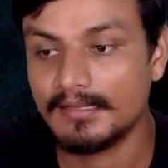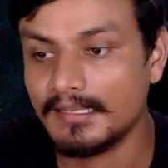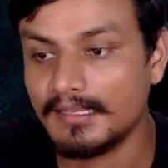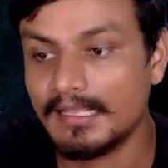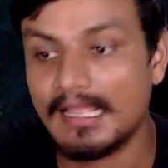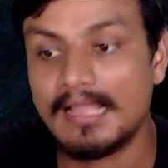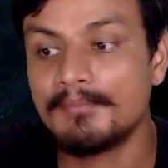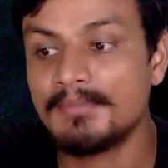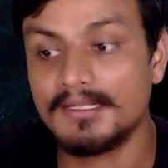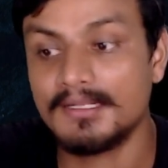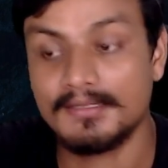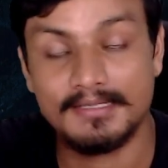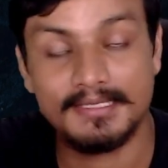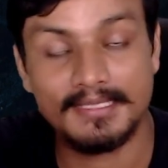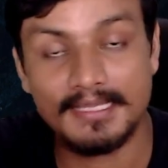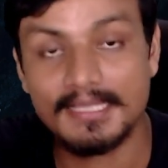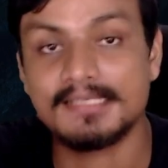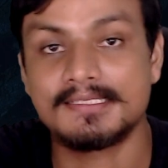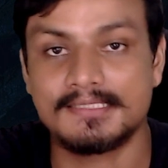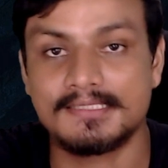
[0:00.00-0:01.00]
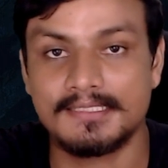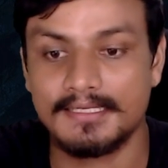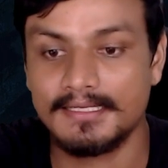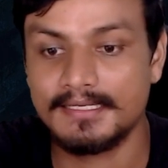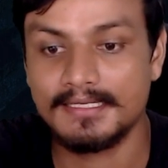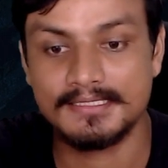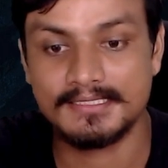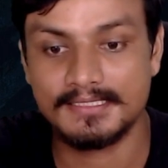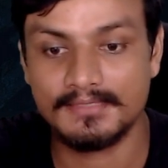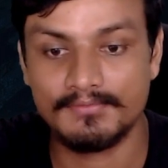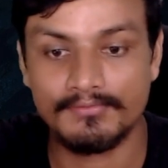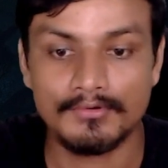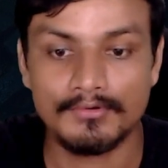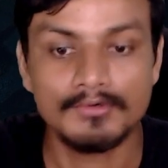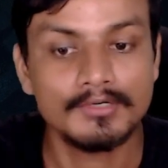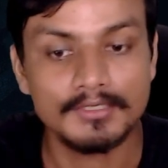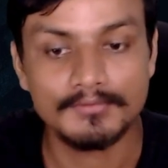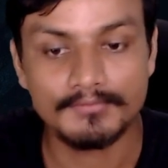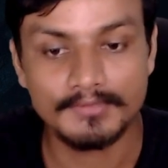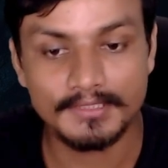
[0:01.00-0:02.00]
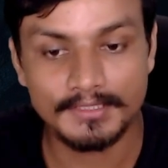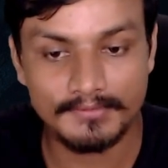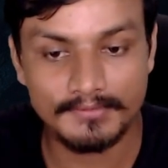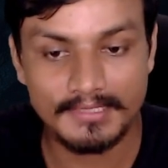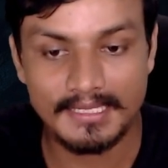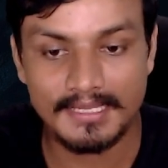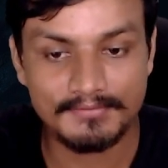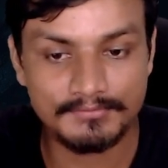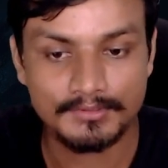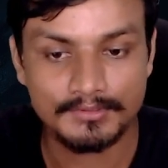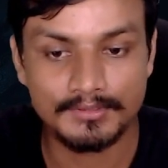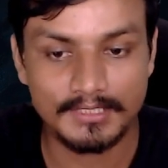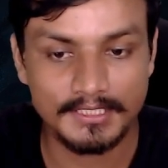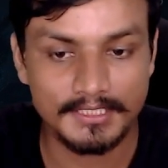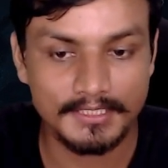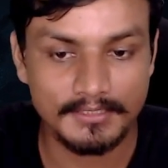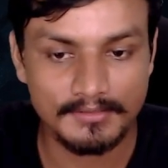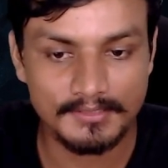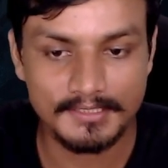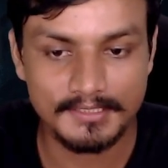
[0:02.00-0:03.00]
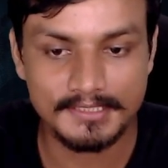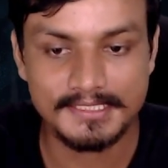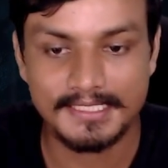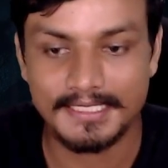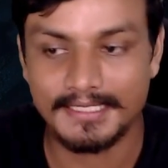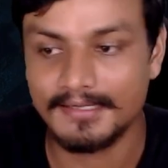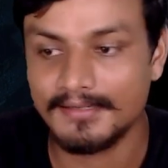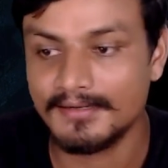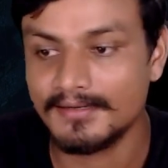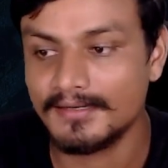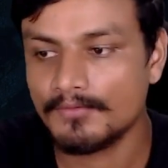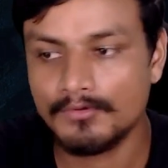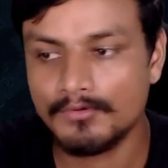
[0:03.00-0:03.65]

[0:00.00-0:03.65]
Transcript: I mean, yes, it is a folder. We, we have to click on this icon.